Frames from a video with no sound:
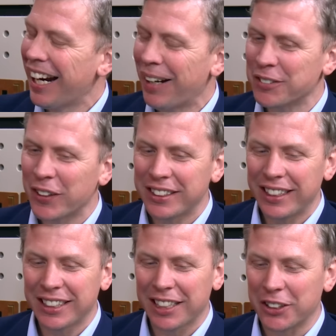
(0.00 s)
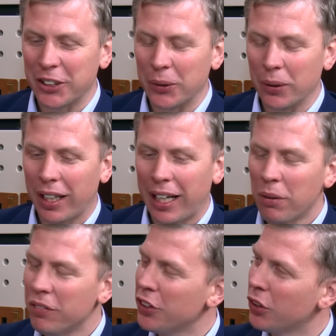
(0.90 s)
was fascinated to ask you,
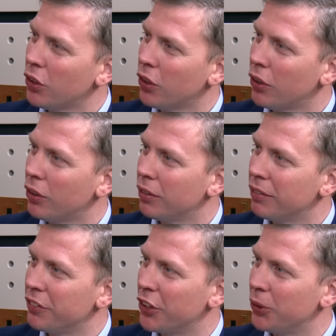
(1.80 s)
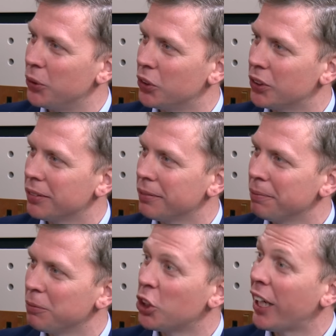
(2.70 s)
how have your views
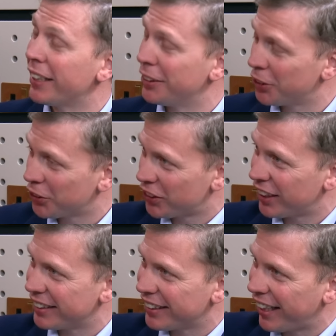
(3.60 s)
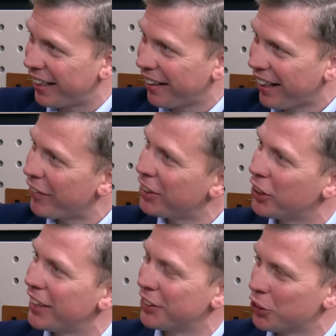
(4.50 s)
changed since then? Have they
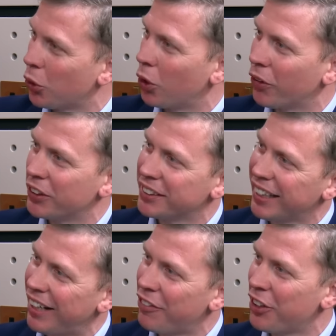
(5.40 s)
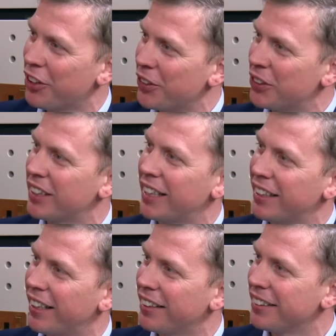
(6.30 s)
changed at all? Or is everything that you said
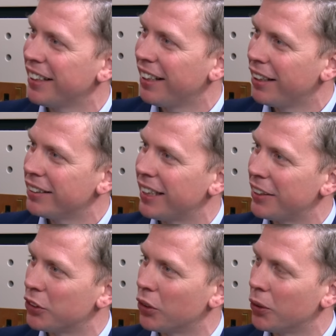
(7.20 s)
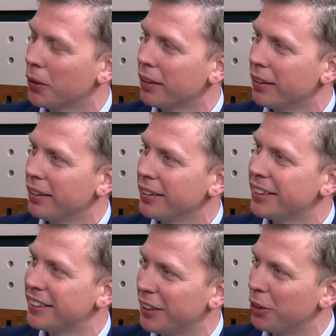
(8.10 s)
in that TED Talk
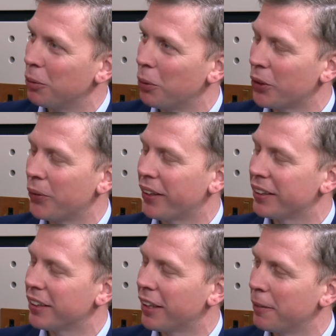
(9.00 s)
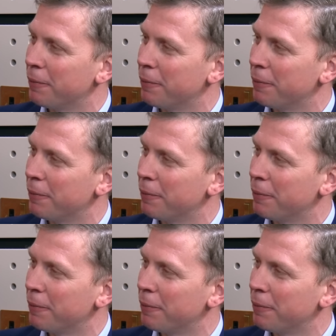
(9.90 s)
still what you think today?